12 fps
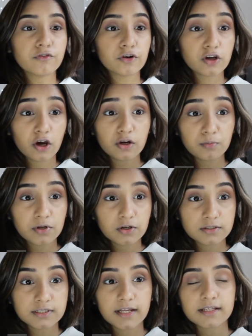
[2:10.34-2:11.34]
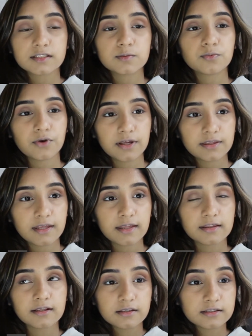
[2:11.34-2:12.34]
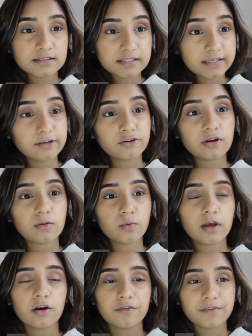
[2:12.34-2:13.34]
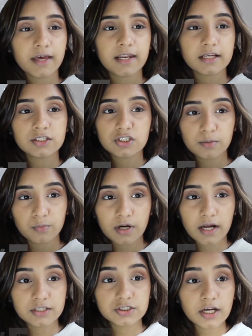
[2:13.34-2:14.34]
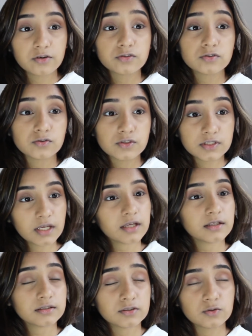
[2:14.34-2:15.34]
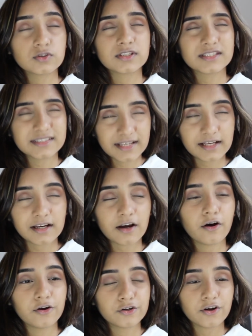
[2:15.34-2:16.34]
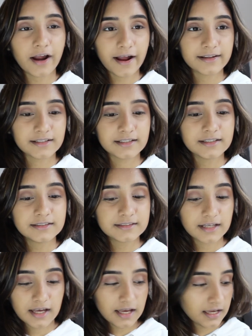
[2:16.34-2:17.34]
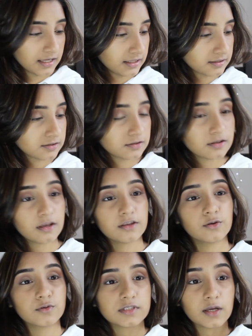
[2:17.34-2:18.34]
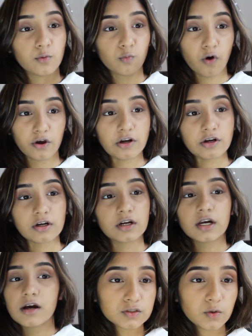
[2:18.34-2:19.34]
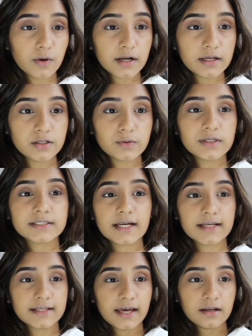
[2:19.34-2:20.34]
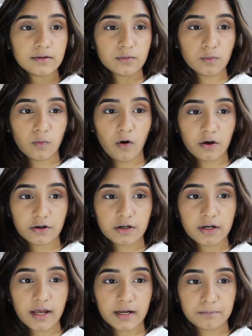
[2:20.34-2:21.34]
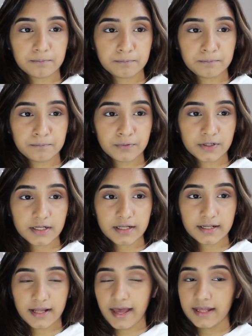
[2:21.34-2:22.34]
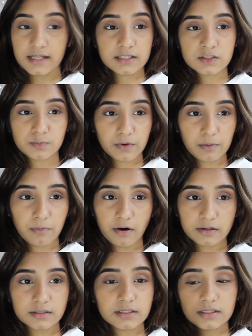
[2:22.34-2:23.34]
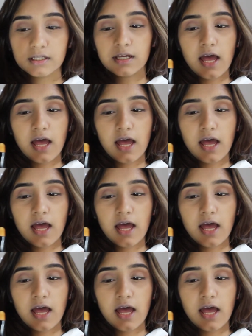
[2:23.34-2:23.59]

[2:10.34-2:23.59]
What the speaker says: forgot to bring your setting spray, then the secret way of getting shimmer eyeshadows to stick on your eyelids is using water. So what I do is I get water and put it in any spray bottle,